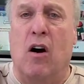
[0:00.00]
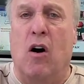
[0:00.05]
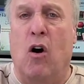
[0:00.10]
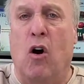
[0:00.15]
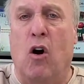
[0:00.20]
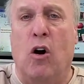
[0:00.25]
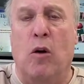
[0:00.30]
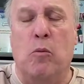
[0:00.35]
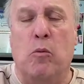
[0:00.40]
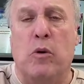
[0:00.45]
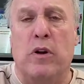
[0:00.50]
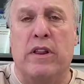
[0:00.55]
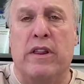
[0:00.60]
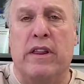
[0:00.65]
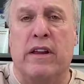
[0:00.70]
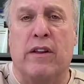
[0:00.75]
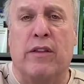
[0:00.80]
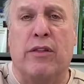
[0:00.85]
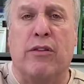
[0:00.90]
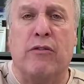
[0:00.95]
arm with
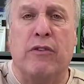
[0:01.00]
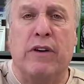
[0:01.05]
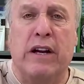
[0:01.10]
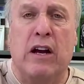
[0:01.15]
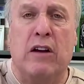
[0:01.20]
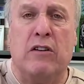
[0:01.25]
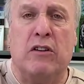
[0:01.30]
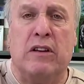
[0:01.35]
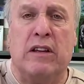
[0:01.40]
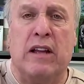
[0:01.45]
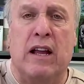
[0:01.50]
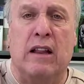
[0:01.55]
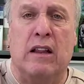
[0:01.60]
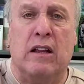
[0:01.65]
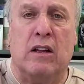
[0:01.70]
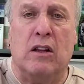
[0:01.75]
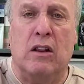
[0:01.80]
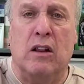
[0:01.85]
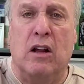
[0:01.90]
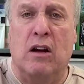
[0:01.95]
their
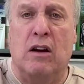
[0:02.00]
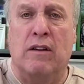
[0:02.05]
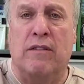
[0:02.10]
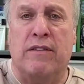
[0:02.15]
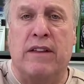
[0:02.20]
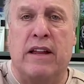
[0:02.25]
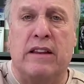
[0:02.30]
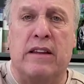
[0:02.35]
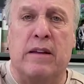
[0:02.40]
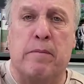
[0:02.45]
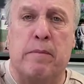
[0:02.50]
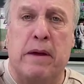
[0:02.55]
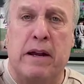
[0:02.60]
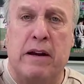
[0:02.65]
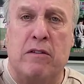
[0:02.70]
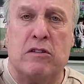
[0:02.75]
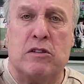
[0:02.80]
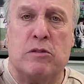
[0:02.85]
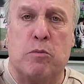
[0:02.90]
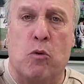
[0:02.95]
$300 glove that their
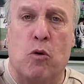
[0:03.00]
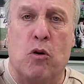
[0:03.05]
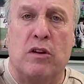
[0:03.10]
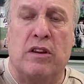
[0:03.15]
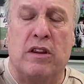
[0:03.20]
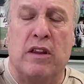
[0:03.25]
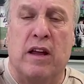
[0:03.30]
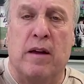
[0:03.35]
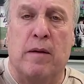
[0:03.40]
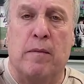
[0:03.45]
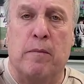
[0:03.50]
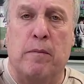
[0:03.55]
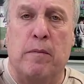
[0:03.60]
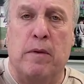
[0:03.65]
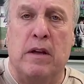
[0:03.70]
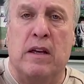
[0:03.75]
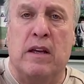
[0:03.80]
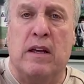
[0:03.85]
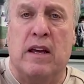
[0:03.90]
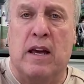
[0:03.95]
parents bought them.
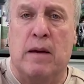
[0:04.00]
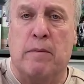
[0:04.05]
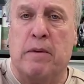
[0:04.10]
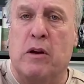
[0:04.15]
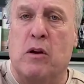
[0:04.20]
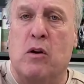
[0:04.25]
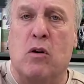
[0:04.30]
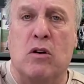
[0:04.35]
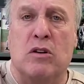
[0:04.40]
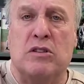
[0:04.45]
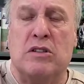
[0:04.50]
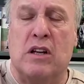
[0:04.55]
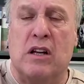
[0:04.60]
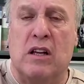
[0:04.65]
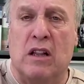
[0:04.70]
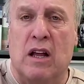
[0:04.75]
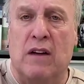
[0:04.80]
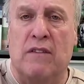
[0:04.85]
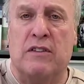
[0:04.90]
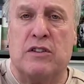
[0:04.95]
And because the
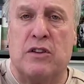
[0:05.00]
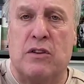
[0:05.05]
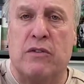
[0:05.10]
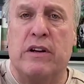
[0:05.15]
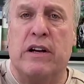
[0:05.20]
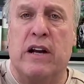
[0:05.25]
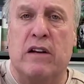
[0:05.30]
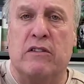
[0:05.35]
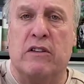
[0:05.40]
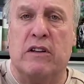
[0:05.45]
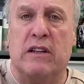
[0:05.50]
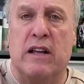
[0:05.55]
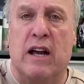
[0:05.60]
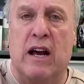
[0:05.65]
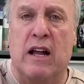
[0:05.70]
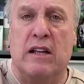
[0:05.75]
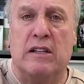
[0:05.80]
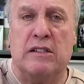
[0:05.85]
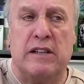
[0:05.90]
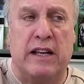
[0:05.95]
glove is
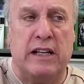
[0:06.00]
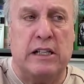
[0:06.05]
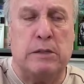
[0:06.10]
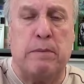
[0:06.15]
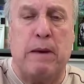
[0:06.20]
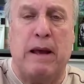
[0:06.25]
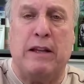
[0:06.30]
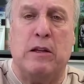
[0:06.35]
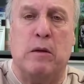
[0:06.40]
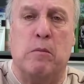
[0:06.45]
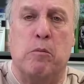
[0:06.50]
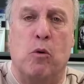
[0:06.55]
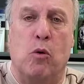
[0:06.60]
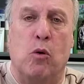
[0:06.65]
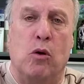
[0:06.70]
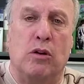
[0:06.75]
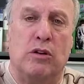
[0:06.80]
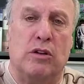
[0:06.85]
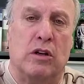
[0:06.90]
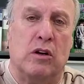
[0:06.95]
$300, they expect the
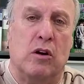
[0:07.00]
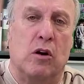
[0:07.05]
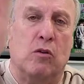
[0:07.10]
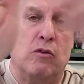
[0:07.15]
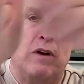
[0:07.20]
ball to go